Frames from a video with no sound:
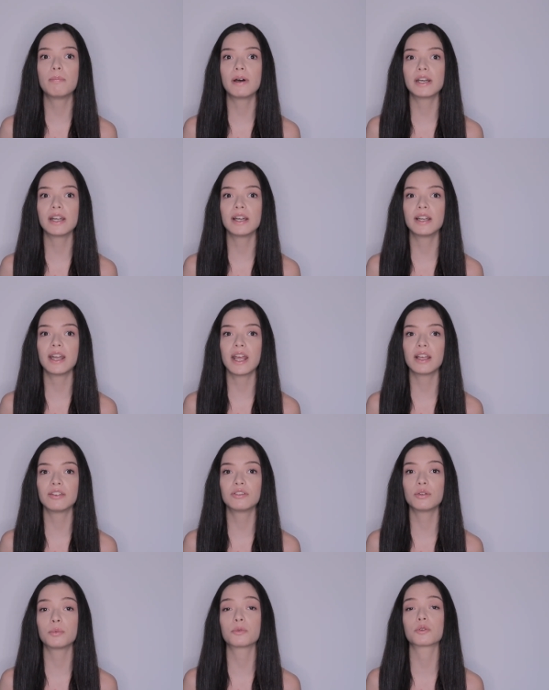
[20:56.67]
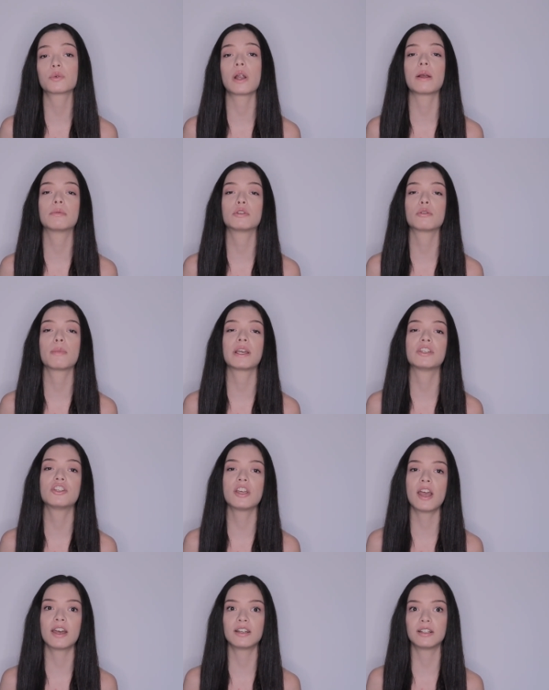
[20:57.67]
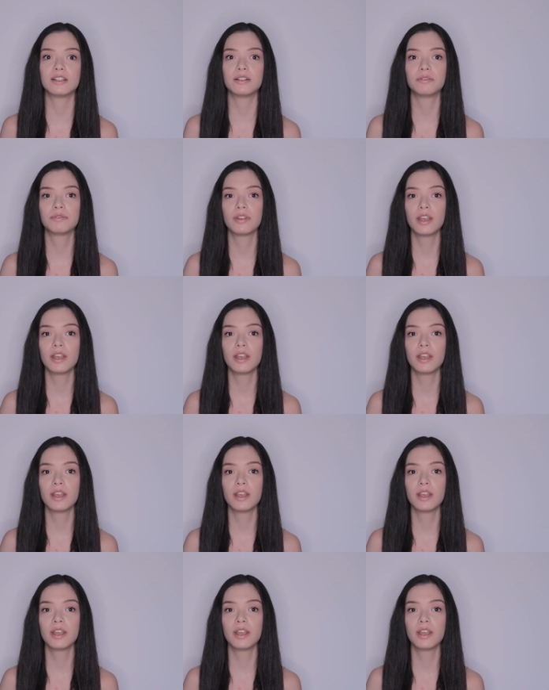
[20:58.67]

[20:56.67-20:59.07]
button and subscribe to my channel.